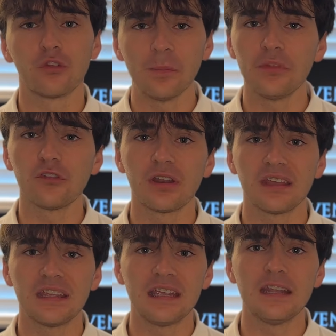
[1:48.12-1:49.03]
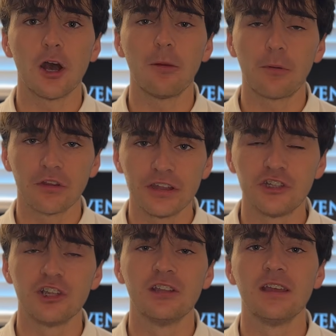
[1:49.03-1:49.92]
something's going to heat up our
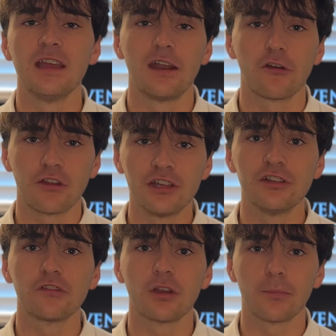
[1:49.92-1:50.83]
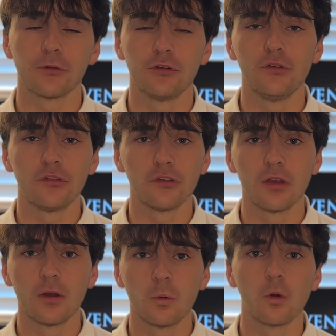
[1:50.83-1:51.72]
engine, and our engine's going to produce
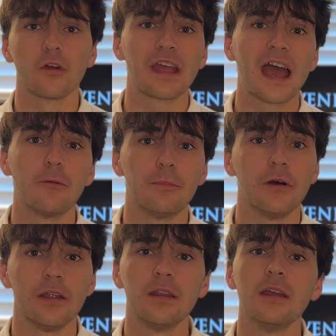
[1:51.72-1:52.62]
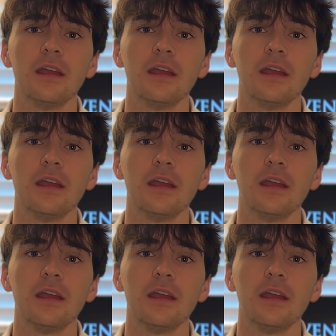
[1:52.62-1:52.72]
work output,